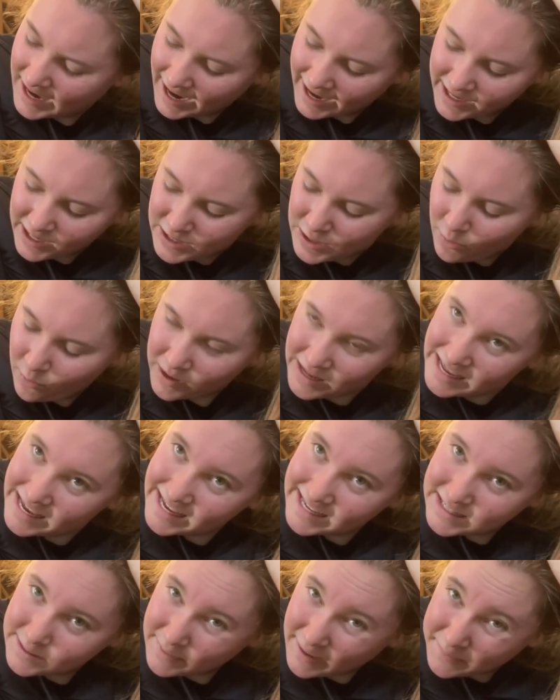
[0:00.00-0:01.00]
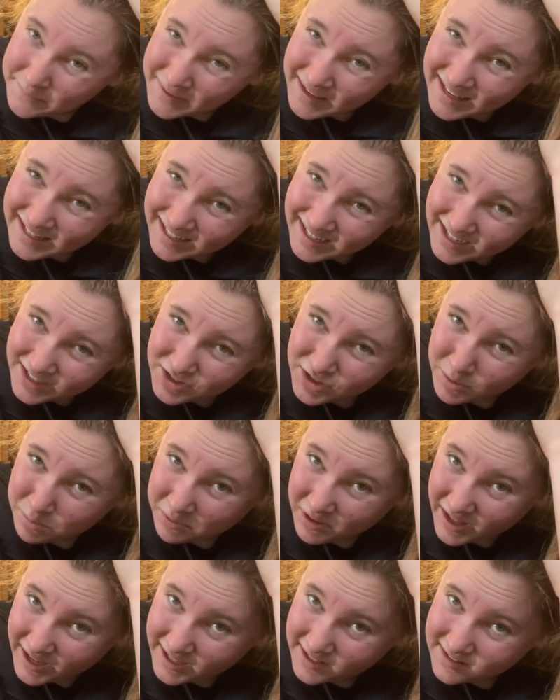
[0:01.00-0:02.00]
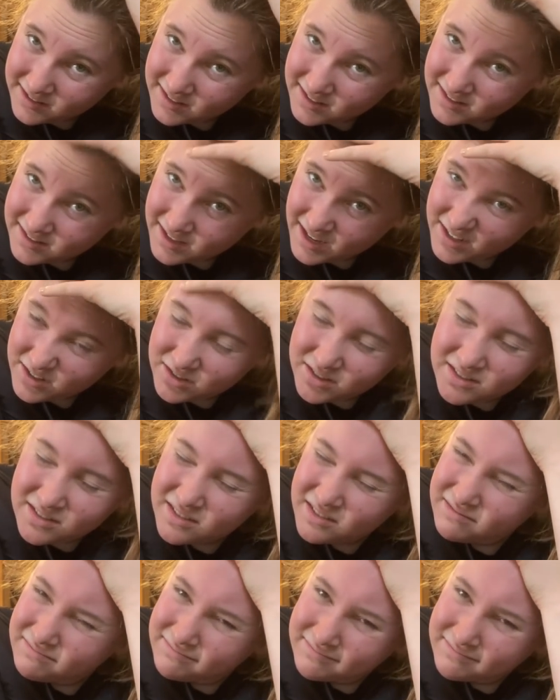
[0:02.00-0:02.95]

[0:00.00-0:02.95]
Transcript: don't know what it is about me and kitchen appliances. I just